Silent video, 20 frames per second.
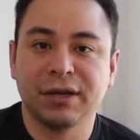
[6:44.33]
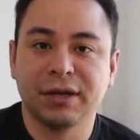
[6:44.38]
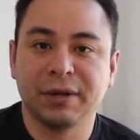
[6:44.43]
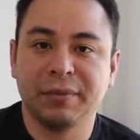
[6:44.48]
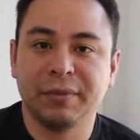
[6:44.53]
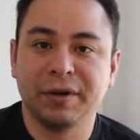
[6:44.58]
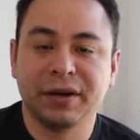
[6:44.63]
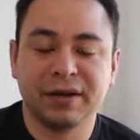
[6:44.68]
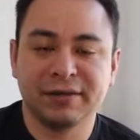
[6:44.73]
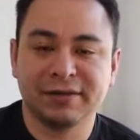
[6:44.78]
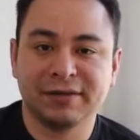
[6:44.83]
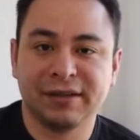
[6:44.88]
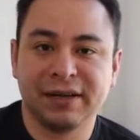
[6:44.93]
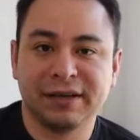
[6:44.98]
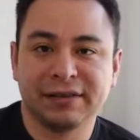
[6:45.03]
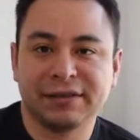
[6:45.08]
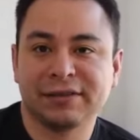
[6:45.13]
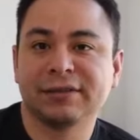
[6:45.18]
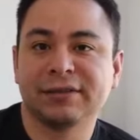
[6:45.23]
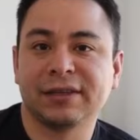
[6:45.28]
because
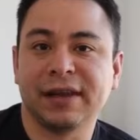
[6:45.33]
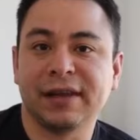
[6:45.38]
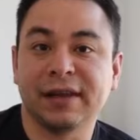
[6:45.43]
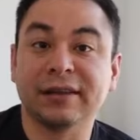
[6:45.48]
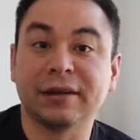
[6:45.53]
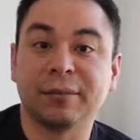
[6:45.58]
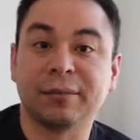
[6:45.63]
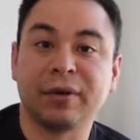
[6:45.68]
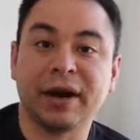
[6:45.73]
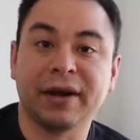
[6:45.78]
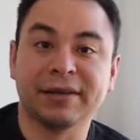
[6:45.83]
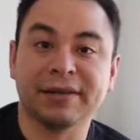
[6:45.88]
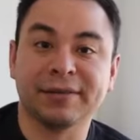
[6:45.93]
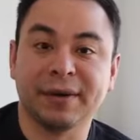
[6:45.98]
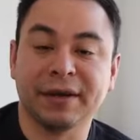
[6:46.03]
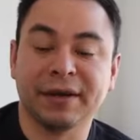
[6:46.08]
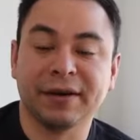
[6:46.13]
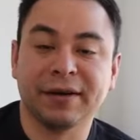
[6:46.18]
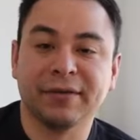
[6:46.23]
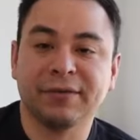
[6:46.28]
they're saying that their brand is
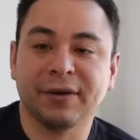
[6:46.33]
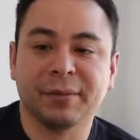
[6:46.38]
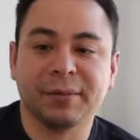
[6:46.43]
big enough.